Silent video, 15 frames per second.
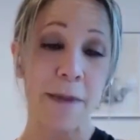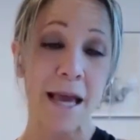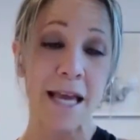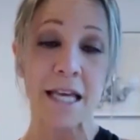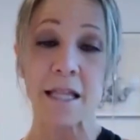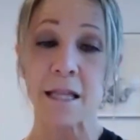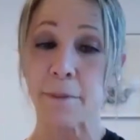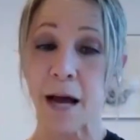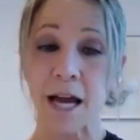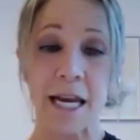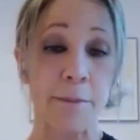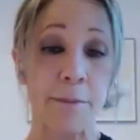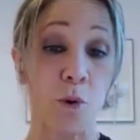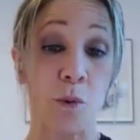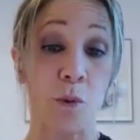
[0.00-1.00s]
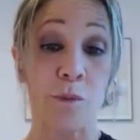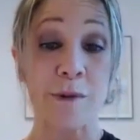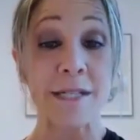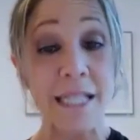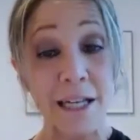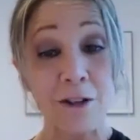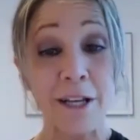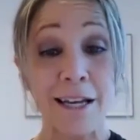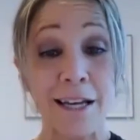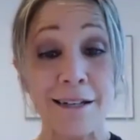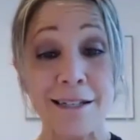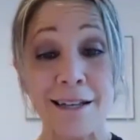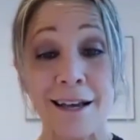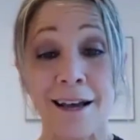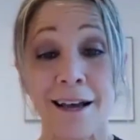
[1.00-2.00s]
making the body more
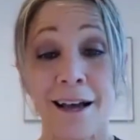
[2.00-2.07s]
resilient